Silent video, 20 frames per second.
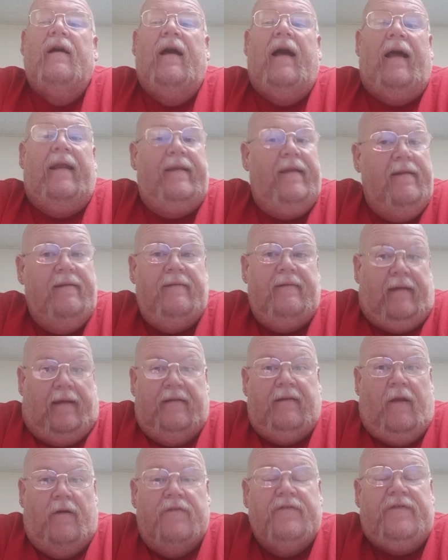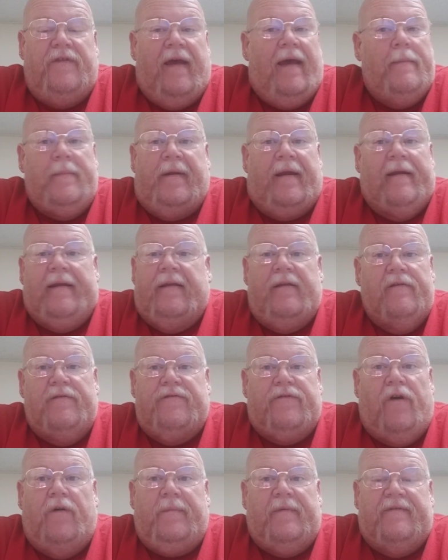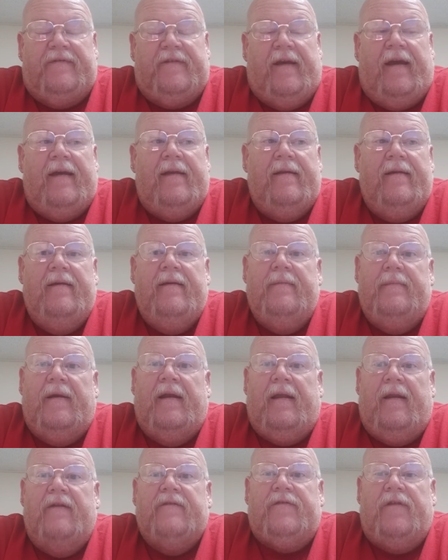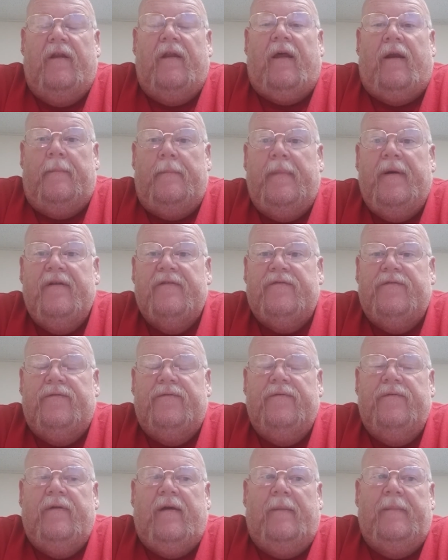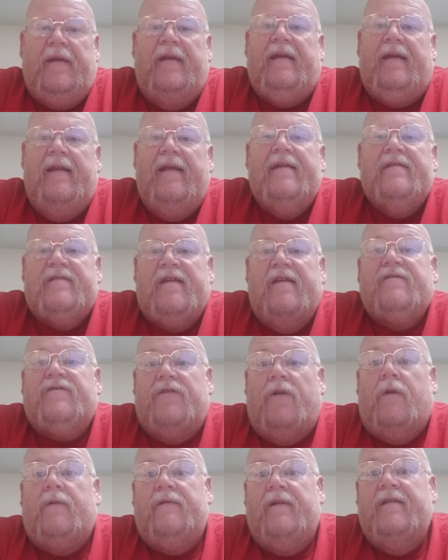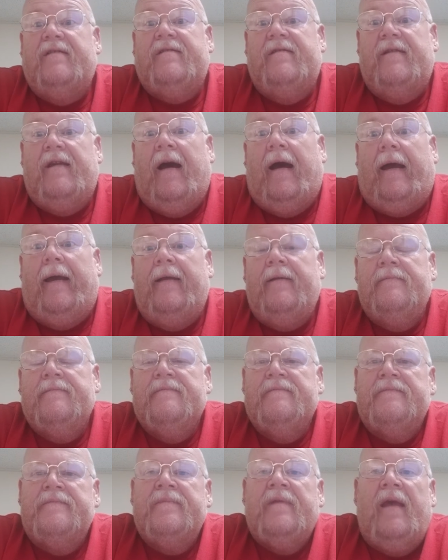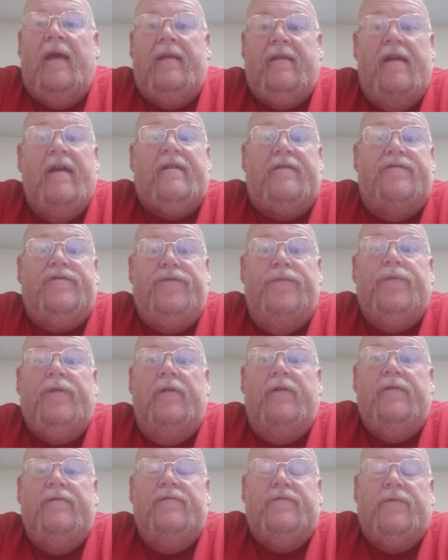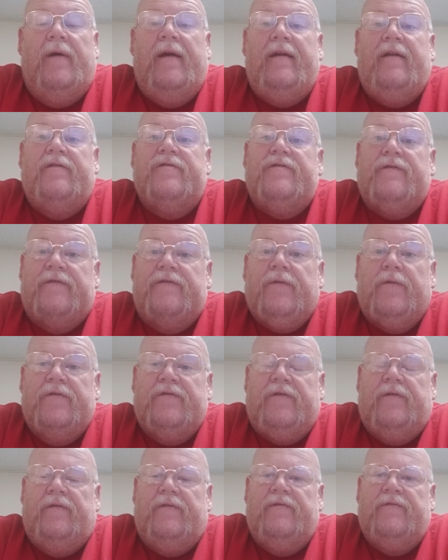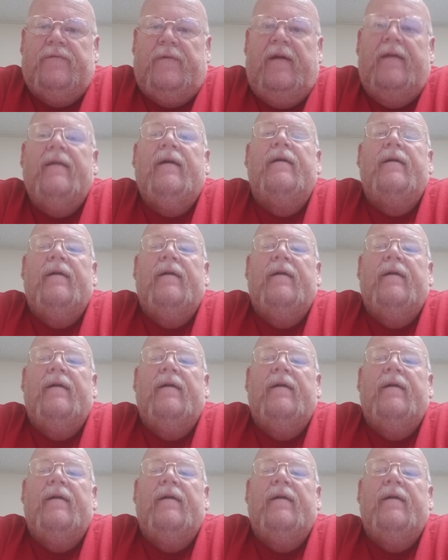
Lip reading: I lost fat, but I didn't lose all my fat, but I lost a lot of muscle. I mean, it is a starvation diet. And yes, you will lose weight because you're forced to lose weight.